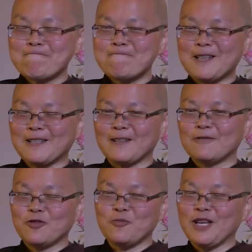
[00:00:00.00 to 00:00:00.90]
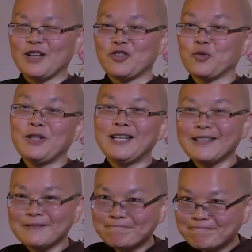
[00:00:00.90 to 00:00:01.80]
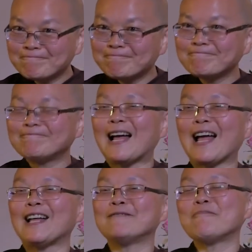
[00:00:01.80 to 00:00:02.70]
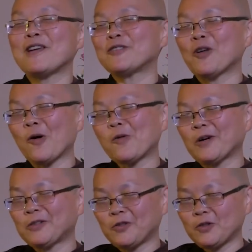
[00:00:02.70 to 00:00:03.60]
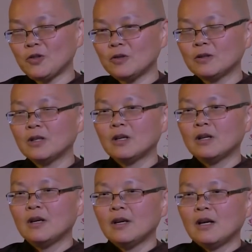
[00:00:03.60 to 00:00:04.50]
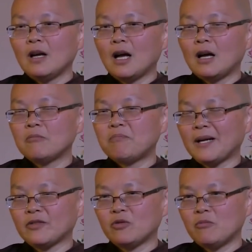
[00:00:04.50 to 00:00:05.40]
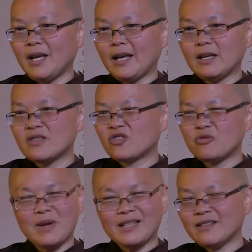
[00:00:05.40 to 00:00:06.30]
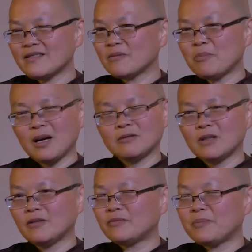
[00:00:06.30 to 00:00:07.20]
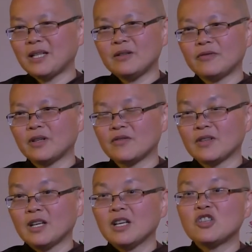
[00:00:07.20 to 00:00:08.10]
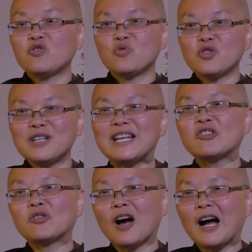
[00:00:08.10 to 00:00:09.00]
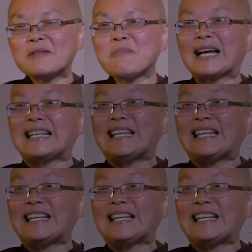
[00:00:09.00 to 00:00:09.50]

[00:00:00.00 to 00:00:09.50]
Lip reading: listen to be a junior and being told what to do. But to me, it's tremendous amount of benefits. It really grind my